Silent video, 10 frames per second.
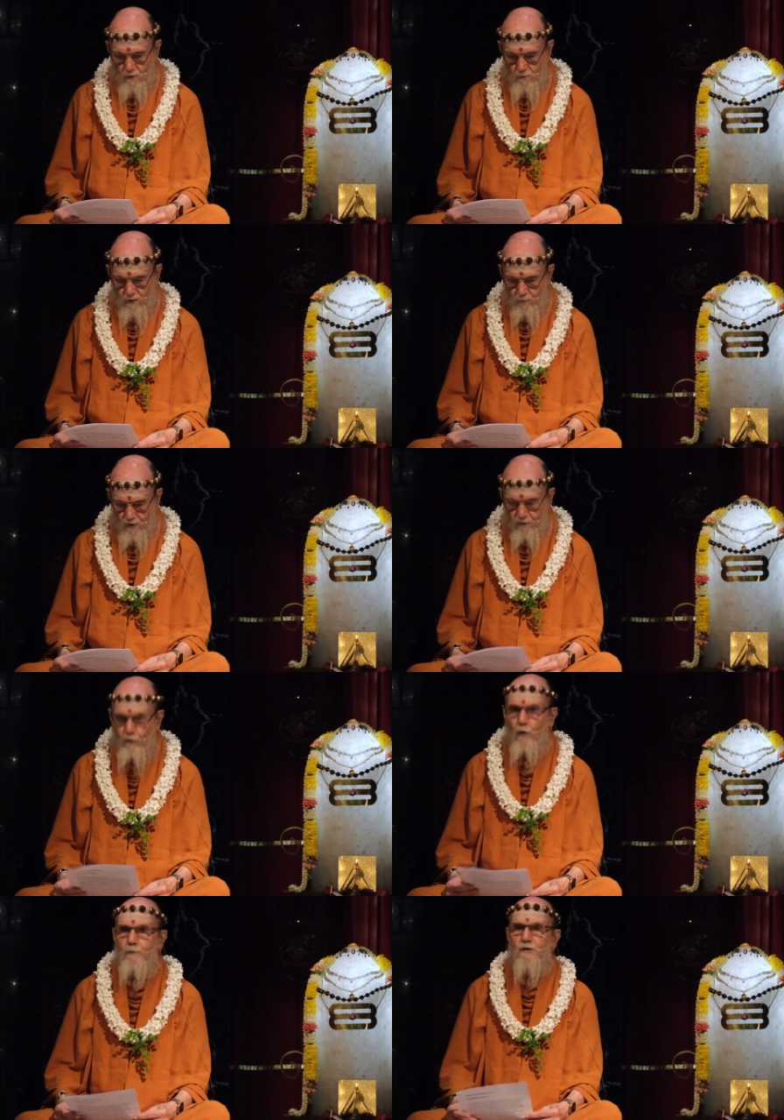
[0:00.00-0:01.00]
Remember the
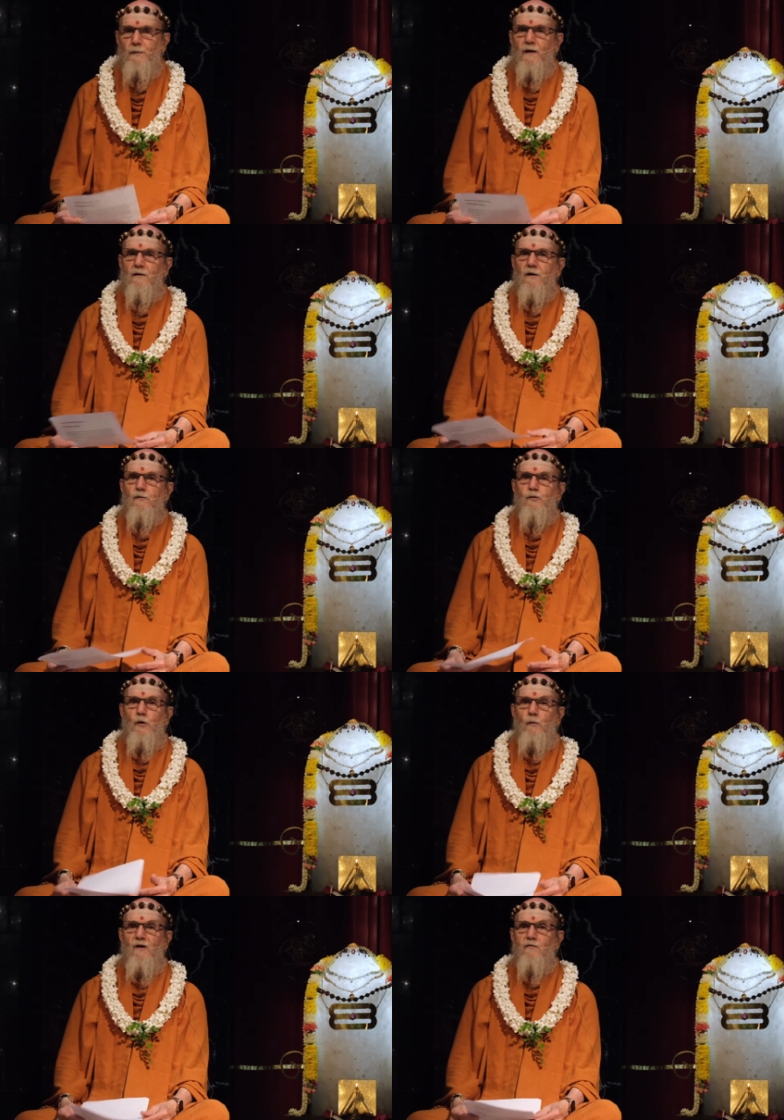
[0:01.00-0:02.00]
four perspectives,
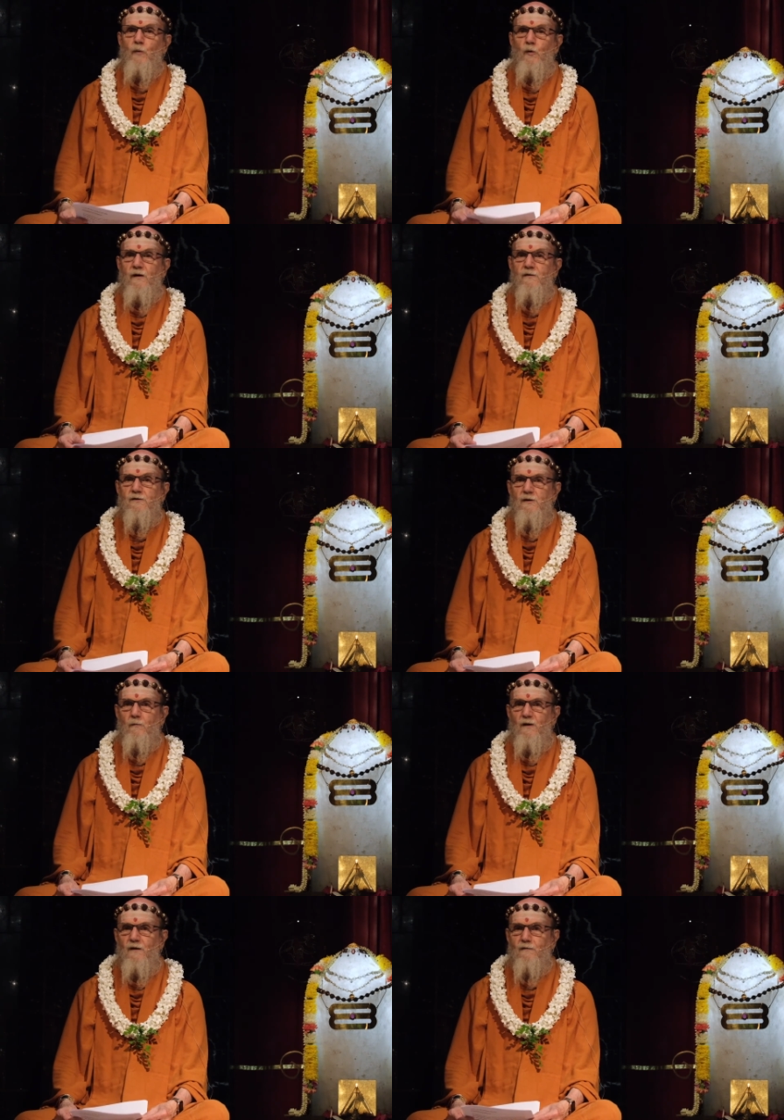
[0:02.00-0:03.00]
Shumif, Mulif,
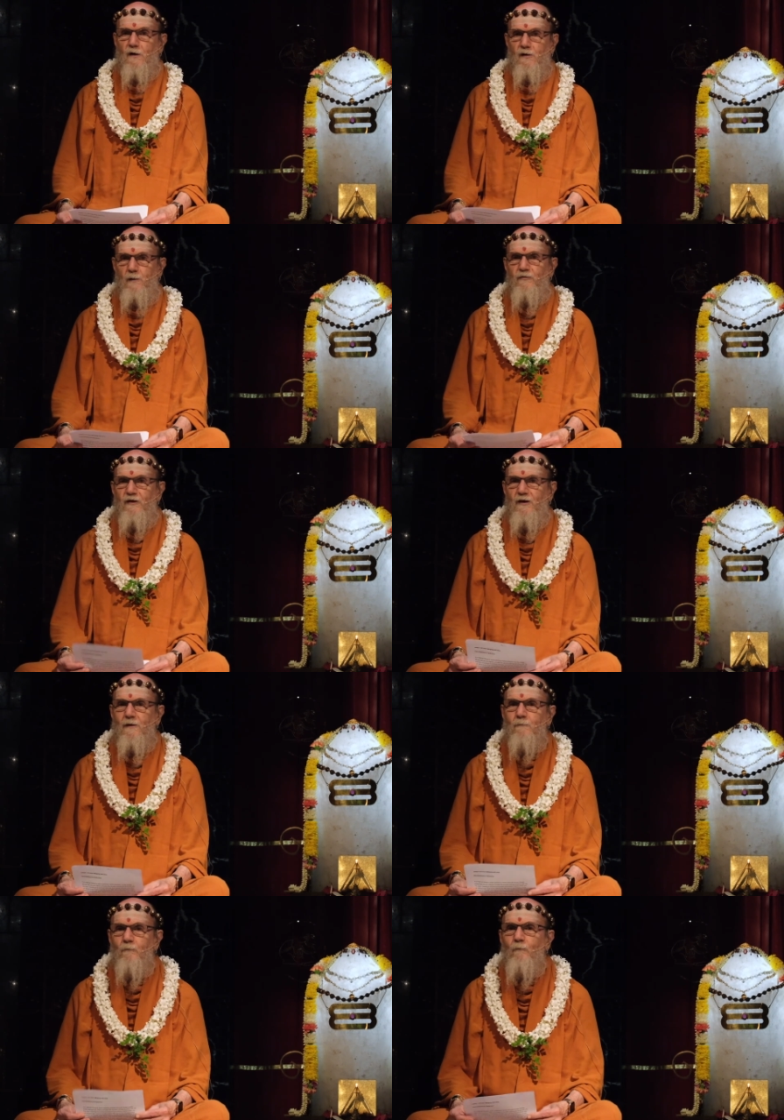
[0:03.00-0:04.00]
Simnif, and
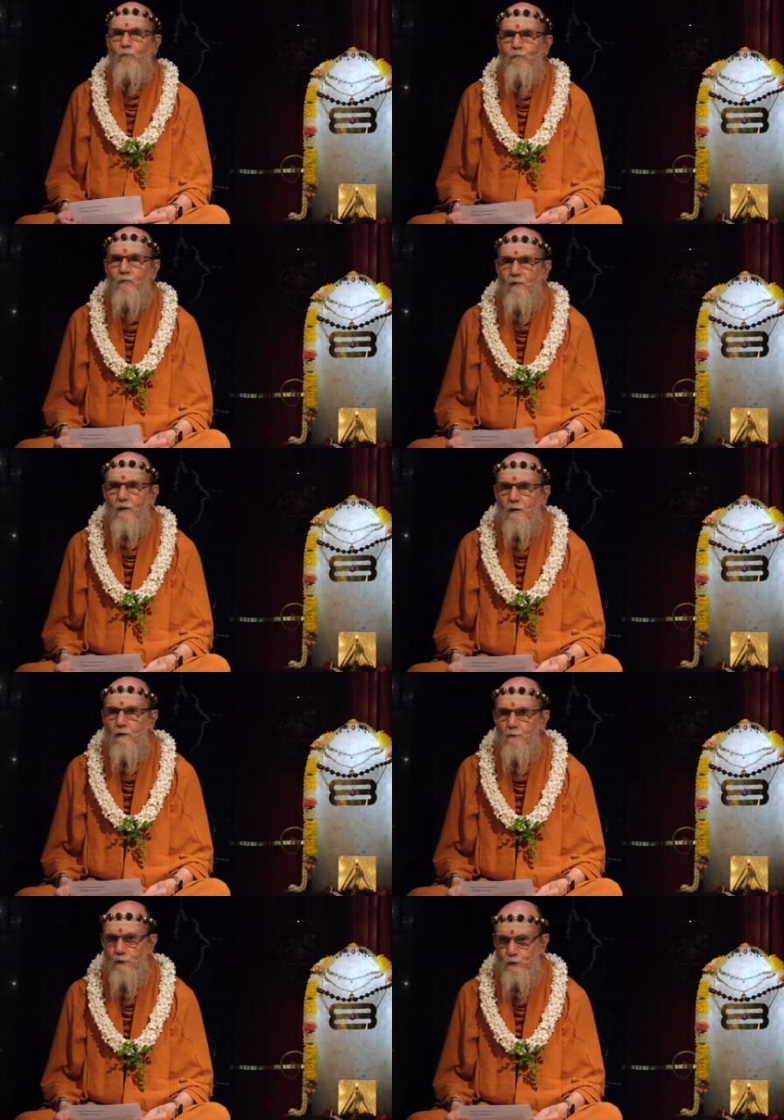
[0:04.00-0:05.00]
Dienfee?
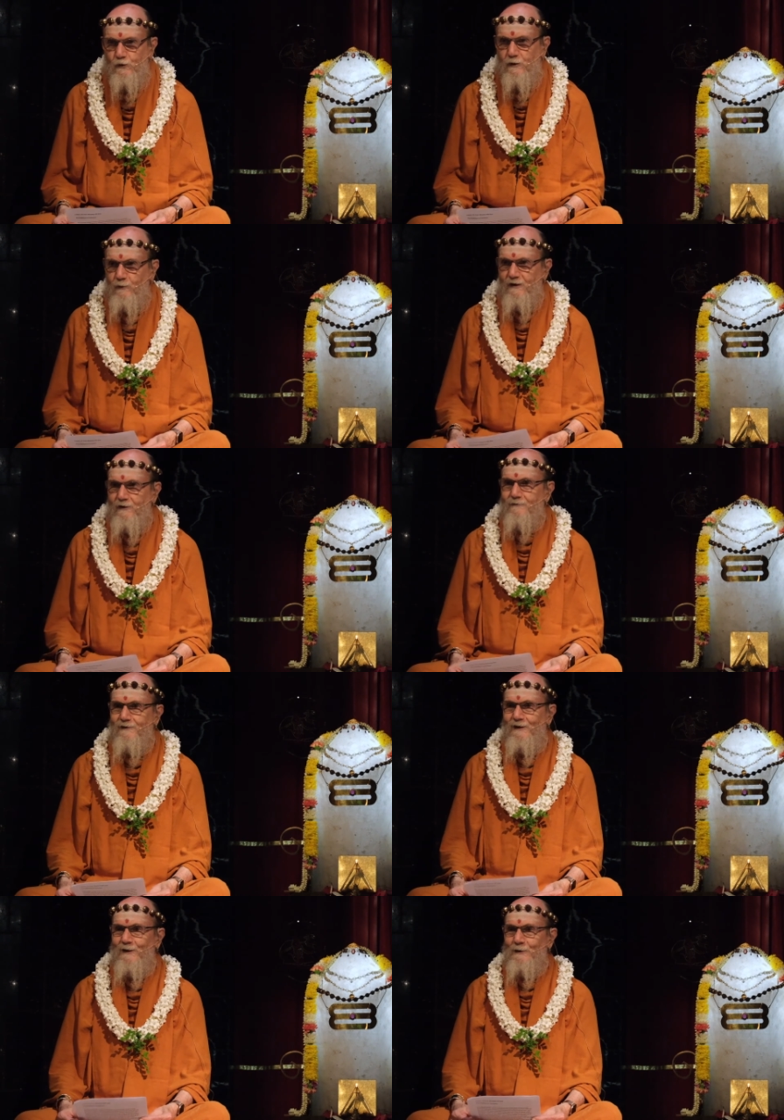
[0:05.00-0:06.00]
It used to be
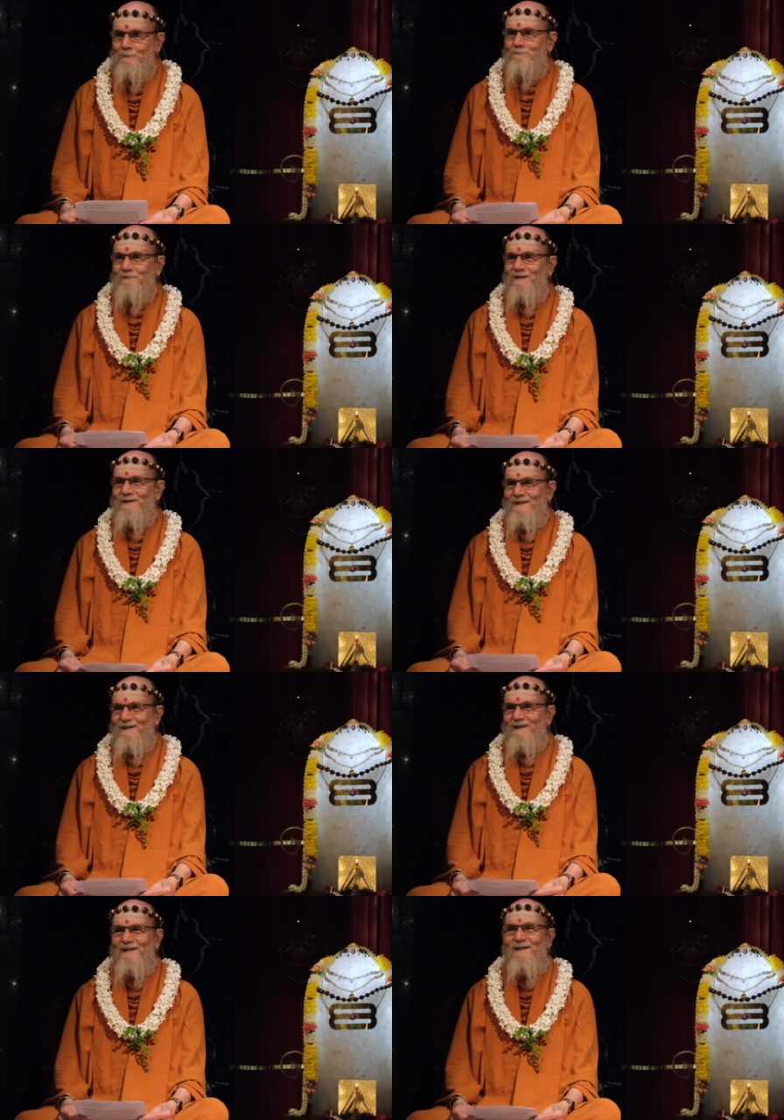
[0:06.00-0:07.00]

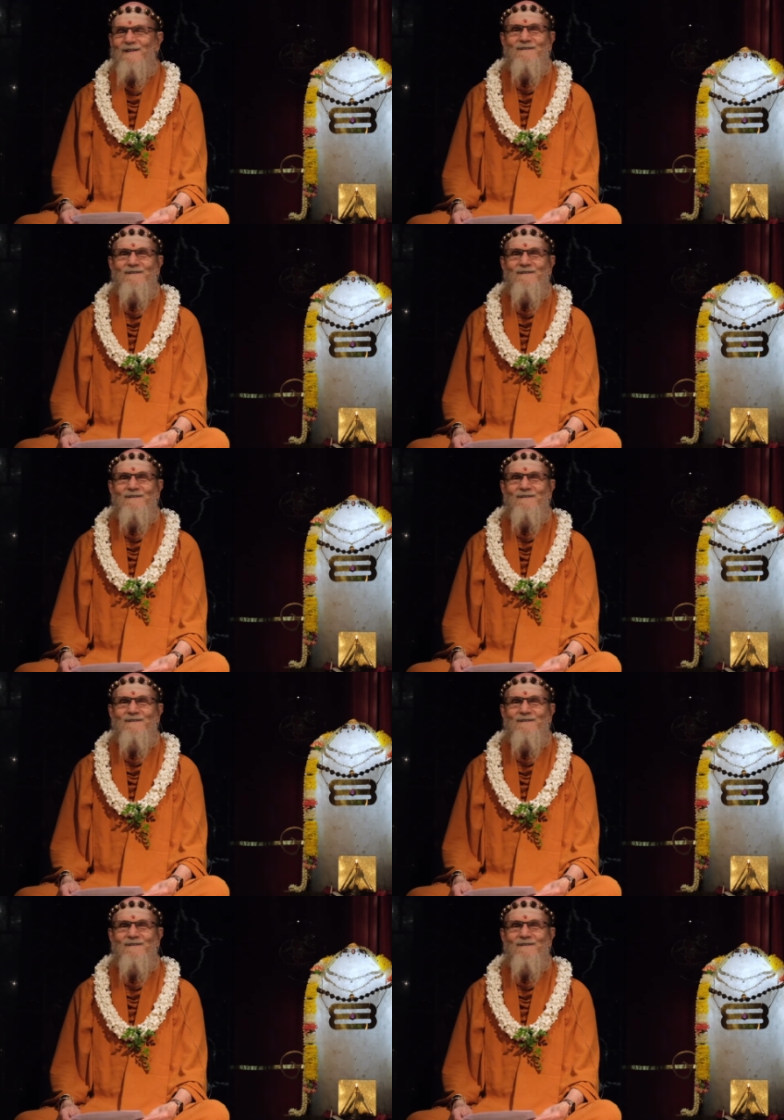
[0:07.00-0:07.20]
Dv,